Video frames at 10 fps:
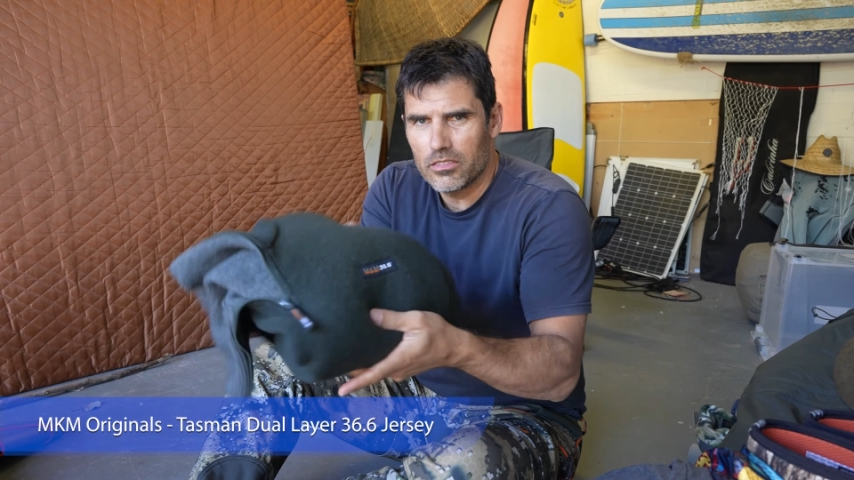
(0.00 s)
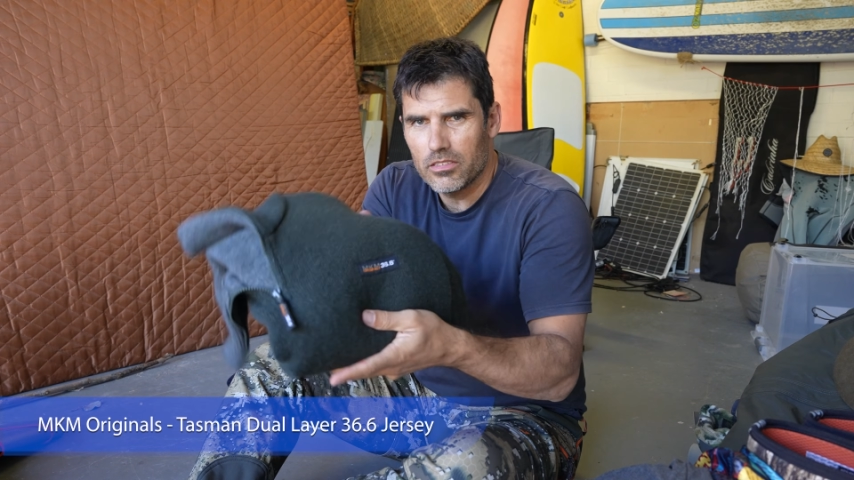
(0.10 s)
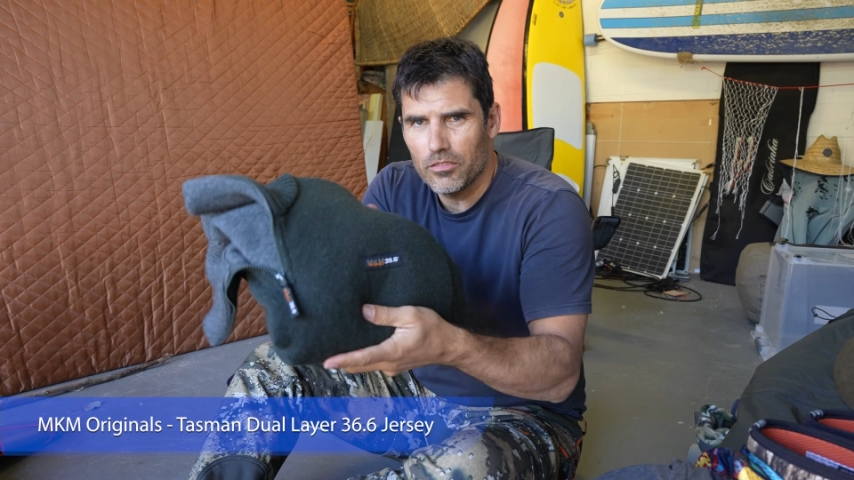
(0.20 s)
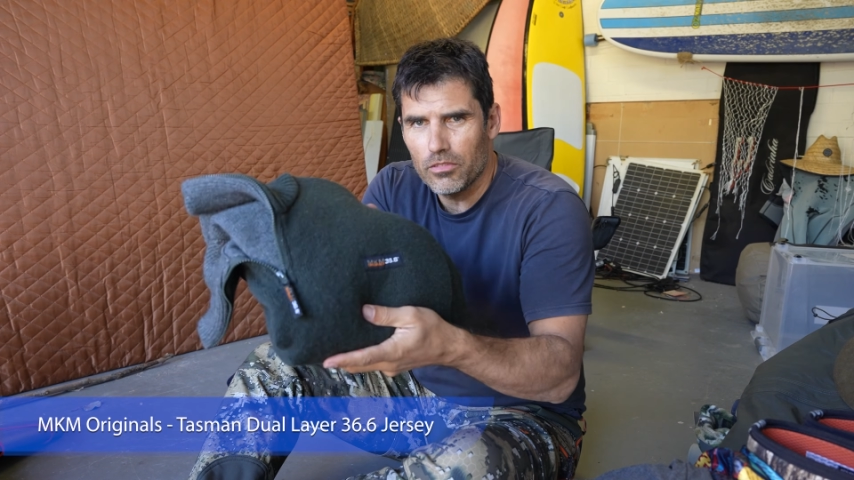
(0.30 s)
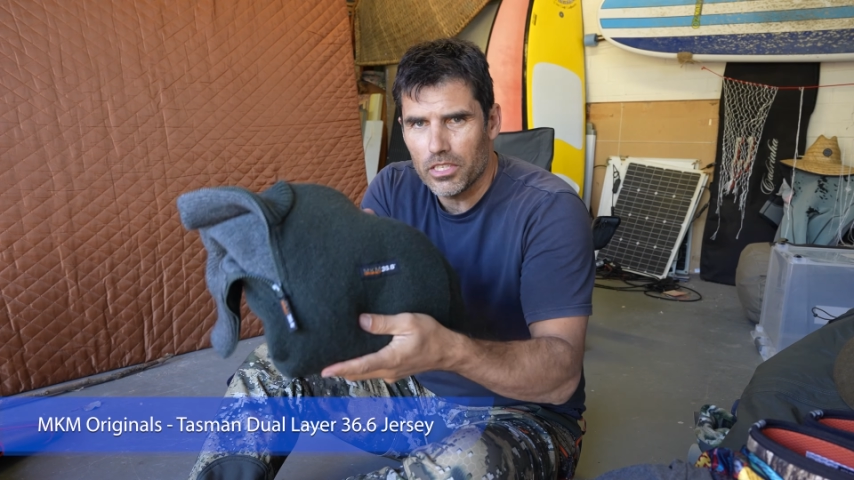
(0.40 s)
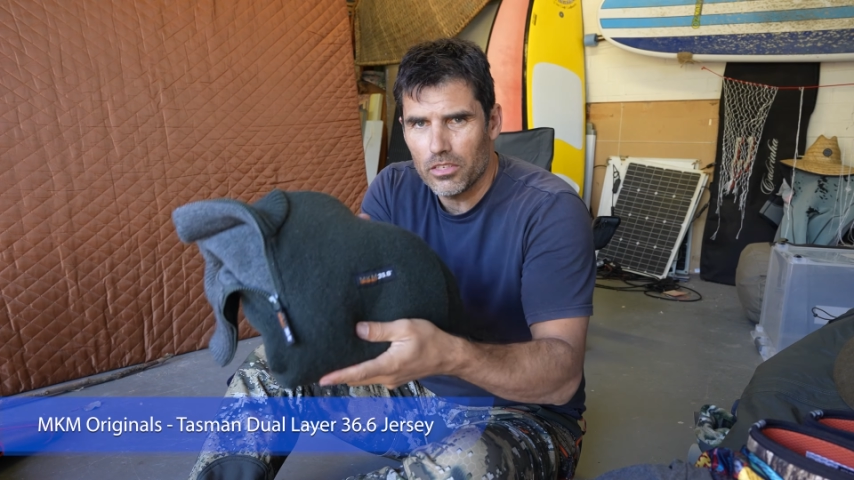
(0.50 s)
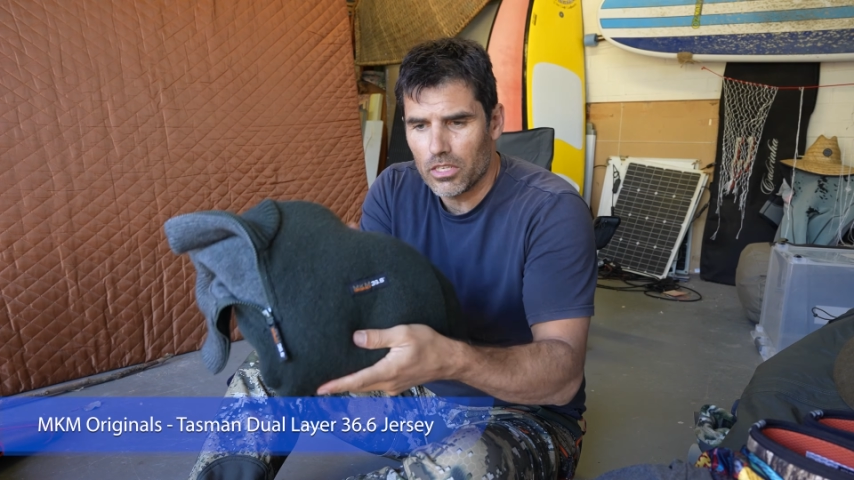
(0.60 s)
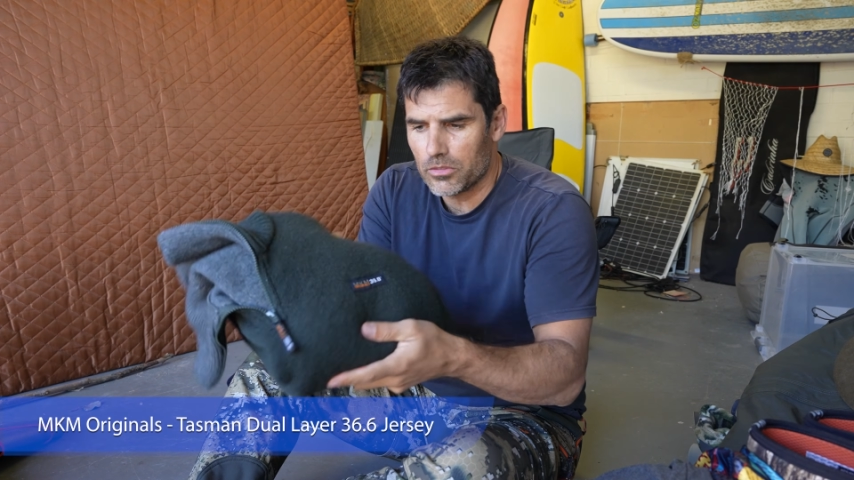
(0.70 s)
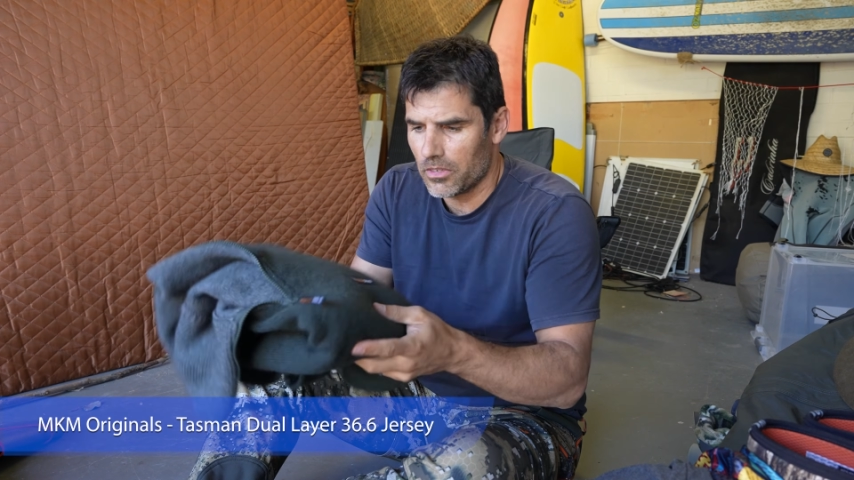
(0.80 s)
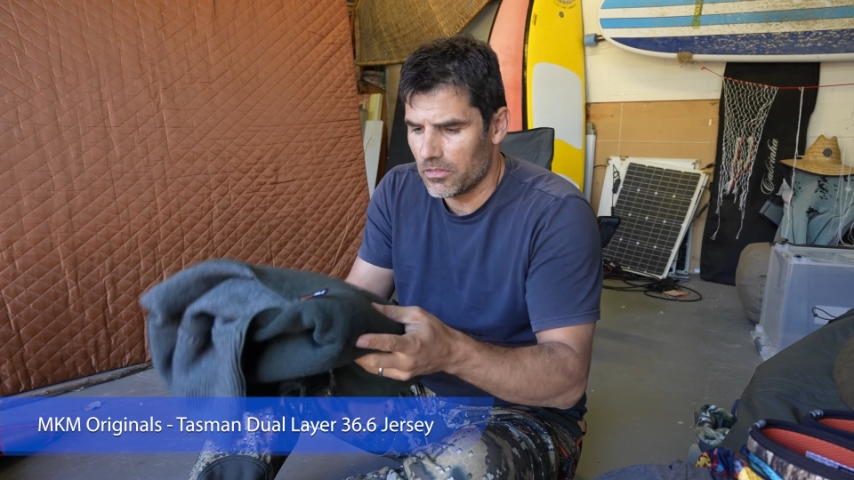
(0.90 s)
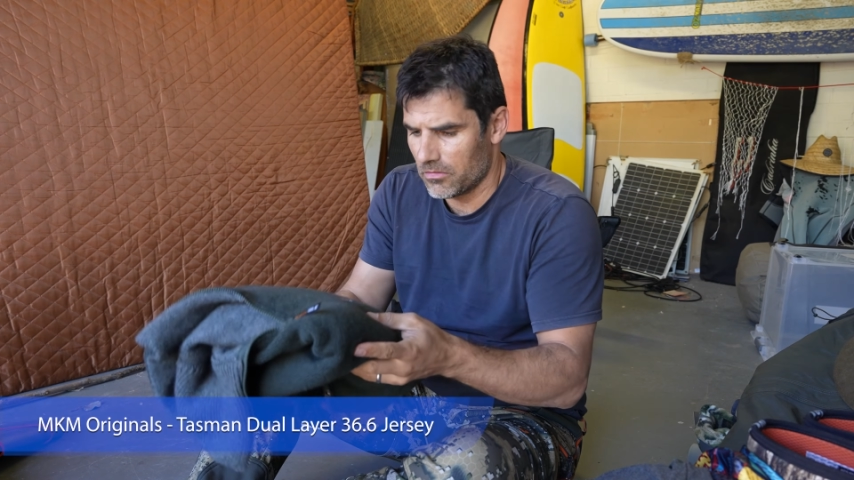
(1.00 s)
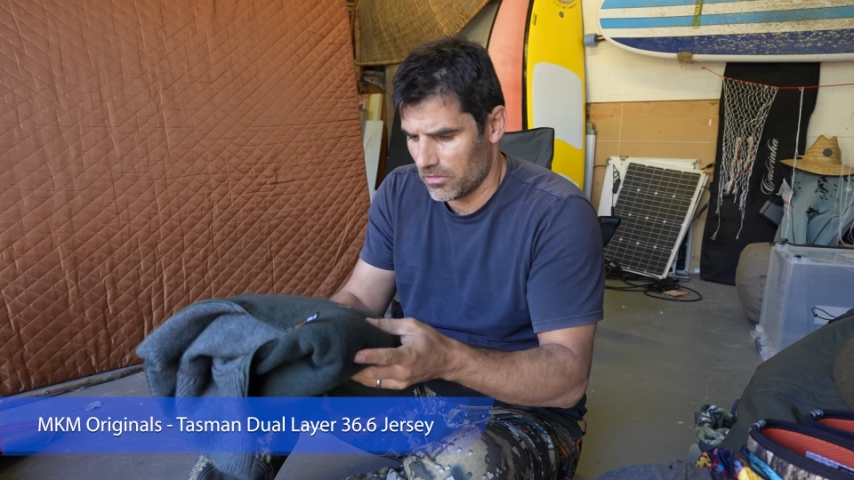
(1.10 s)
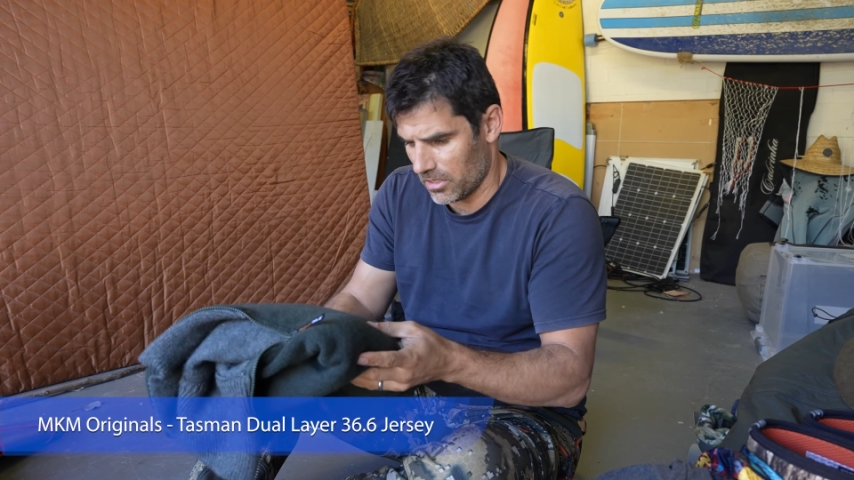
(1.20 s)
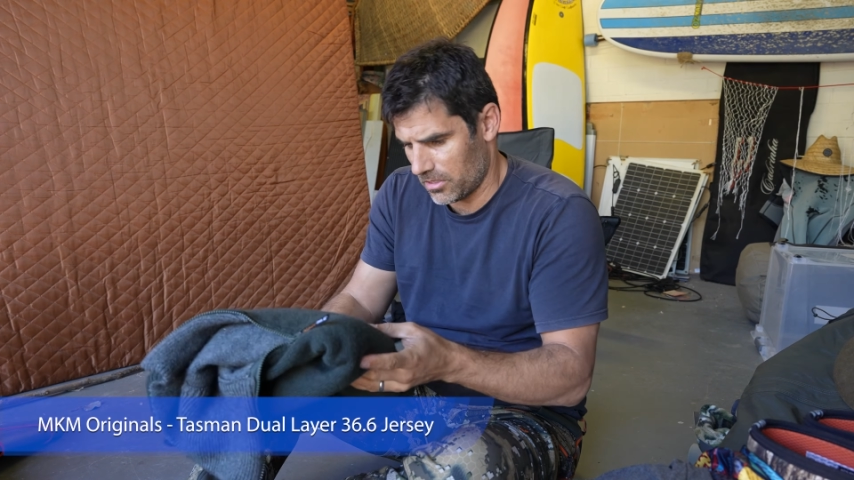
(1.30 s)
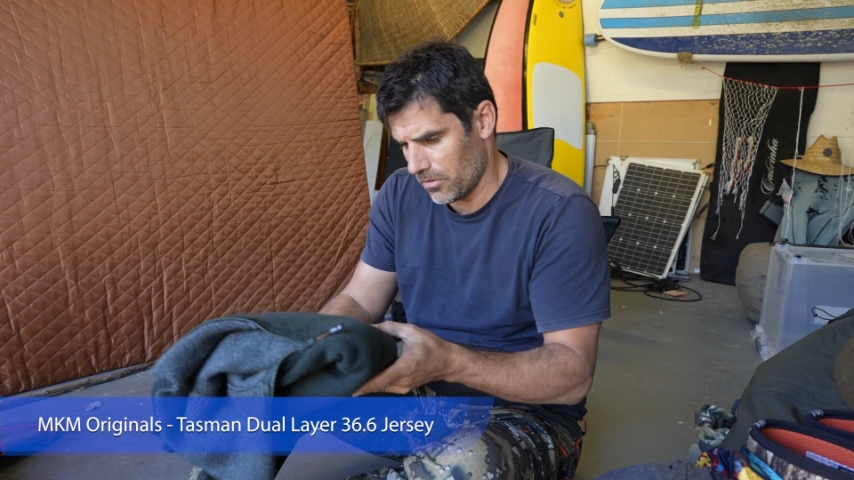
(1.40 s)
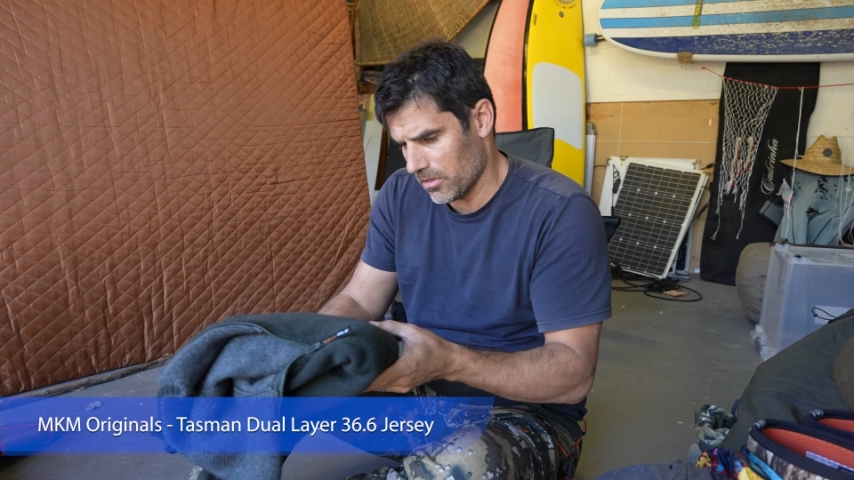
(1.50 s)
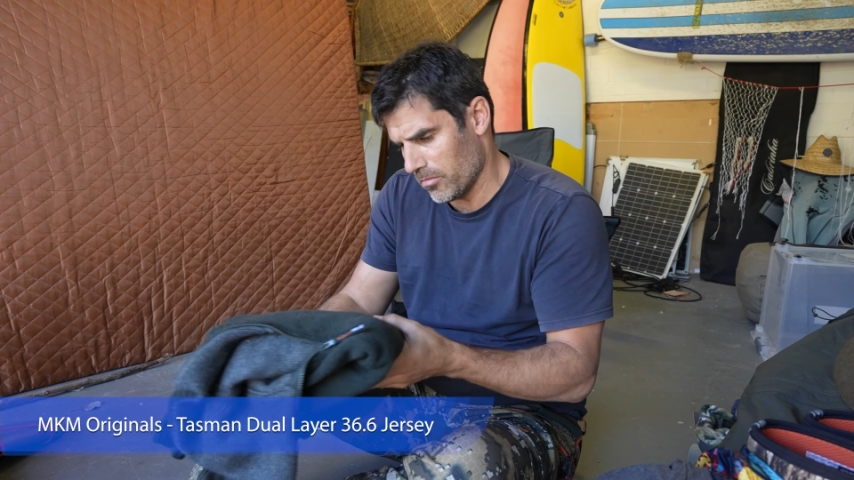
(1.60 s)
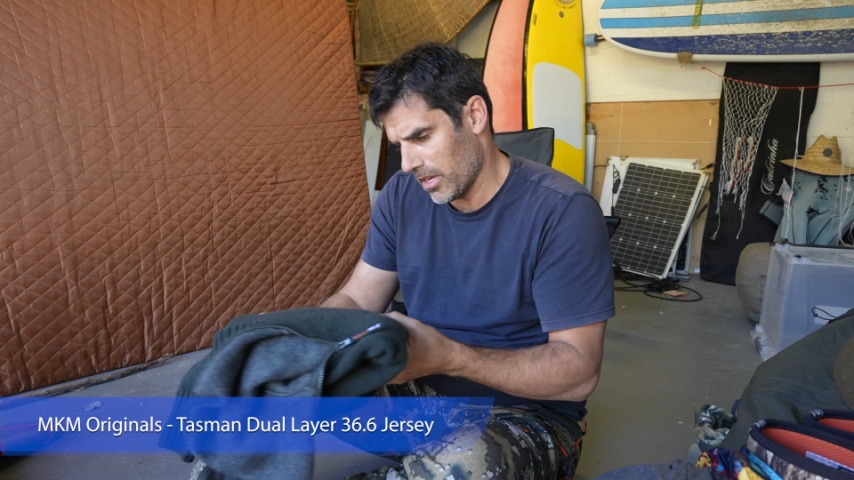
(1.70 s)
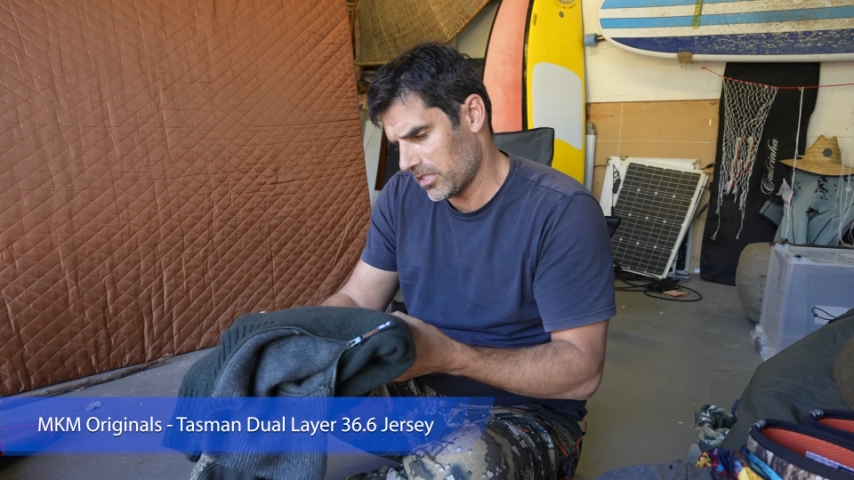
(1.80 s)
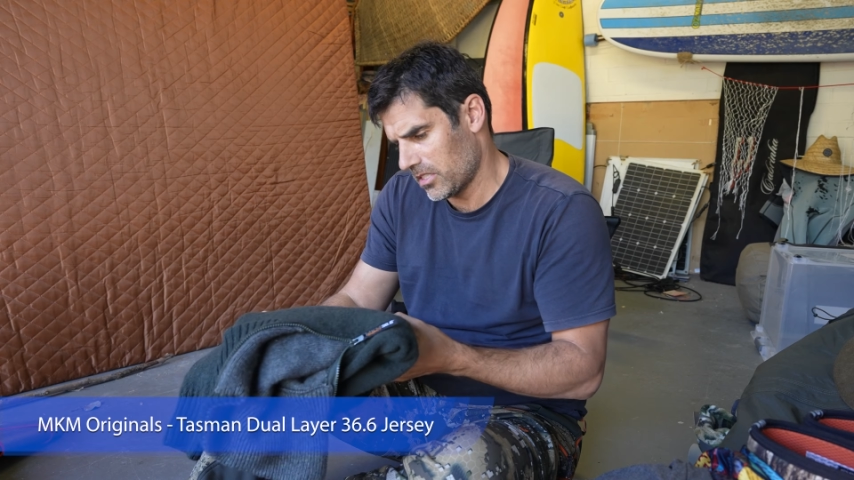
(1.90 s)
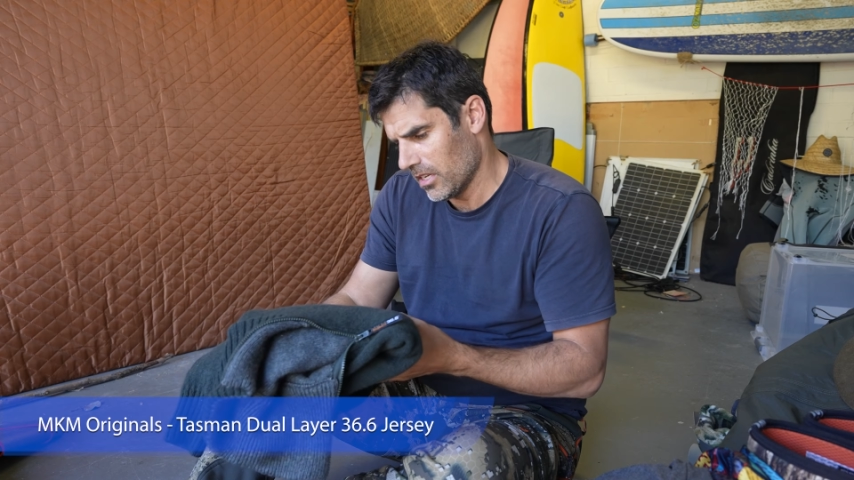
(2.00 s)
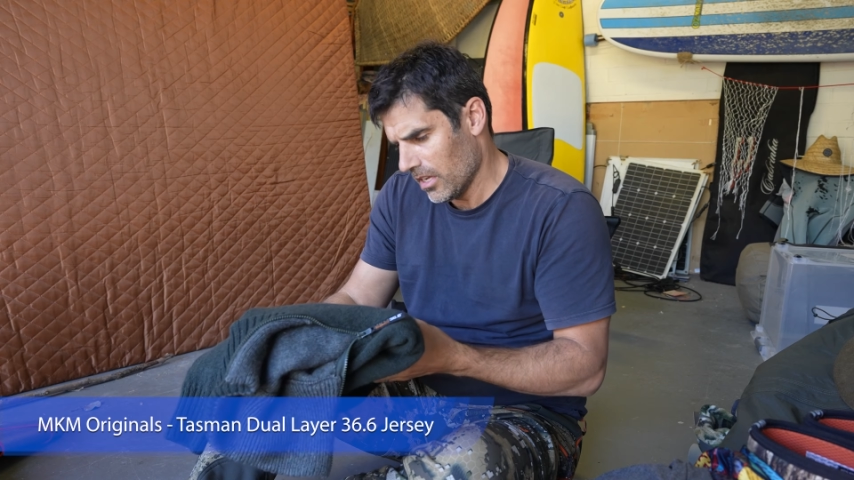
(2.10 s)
a really nice one, like $200.